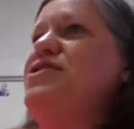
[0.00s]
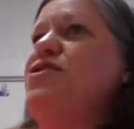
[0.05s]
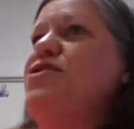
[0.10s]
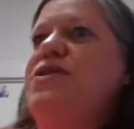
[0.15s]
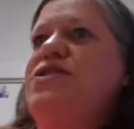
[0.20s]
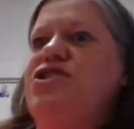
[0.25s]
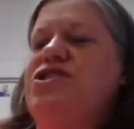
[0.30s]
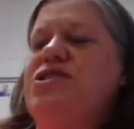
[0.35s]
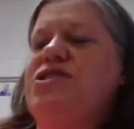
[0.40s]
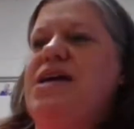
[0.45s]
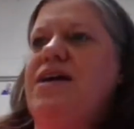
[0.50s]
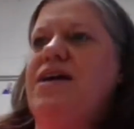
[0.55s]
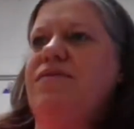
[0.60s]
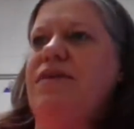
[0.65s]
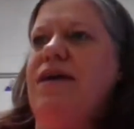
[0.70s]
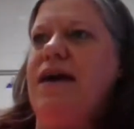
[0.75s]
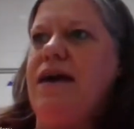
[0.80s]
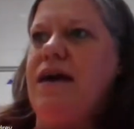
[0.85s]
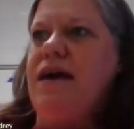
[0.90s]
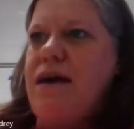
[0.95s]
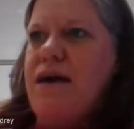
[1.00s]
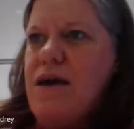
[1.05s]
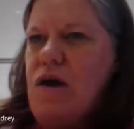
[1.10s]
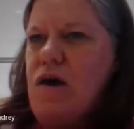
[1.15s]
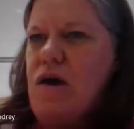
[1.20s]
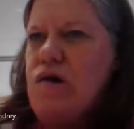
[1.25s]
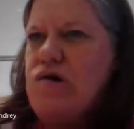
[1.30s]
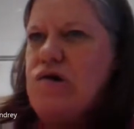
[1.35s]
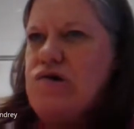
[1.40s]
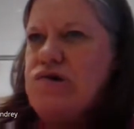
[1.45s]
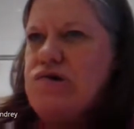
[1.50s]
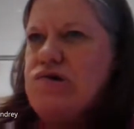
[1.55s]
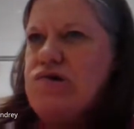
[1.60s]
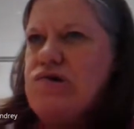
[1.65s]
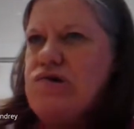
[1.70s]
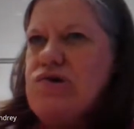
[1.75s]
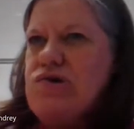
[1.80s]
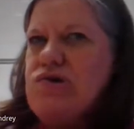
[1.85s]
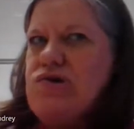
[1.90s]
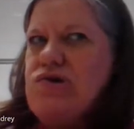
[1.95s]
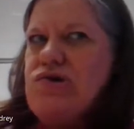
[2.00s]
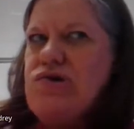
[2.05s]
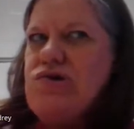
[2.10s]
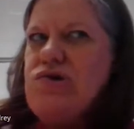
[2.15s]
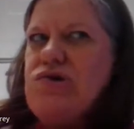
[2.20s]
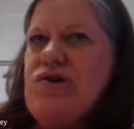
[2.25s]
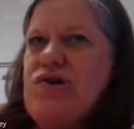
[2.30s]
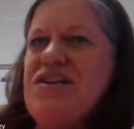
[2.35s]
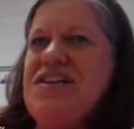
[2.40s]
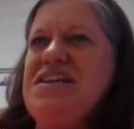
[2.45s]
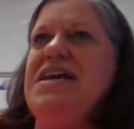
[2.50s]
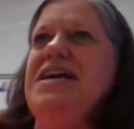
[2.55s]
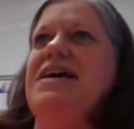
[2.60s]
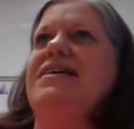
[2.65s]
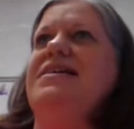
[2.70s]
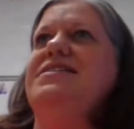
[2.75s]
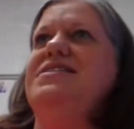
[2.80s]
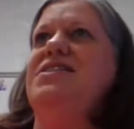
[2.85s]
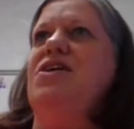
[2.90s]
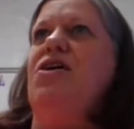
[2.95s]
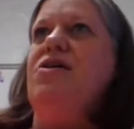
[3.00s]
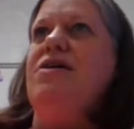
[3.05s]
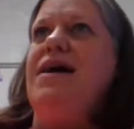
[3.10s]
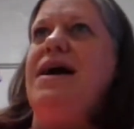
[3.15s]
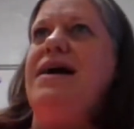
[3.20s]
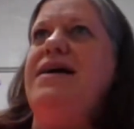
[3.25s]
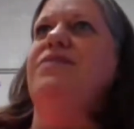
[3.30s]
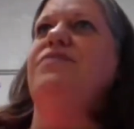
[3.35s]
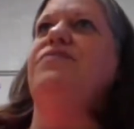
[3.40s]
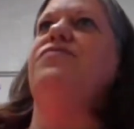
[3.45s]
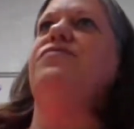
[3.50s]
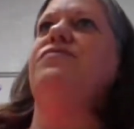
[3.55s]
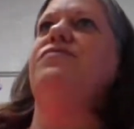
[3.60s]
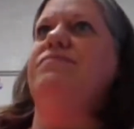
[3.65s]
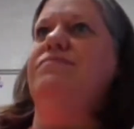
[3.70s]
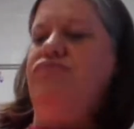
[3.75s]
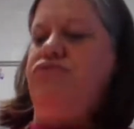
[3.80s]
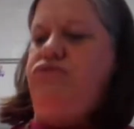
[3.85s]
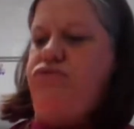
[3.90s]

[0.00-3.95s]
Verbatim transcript: so he's just kind of like, and again, it's all kind of.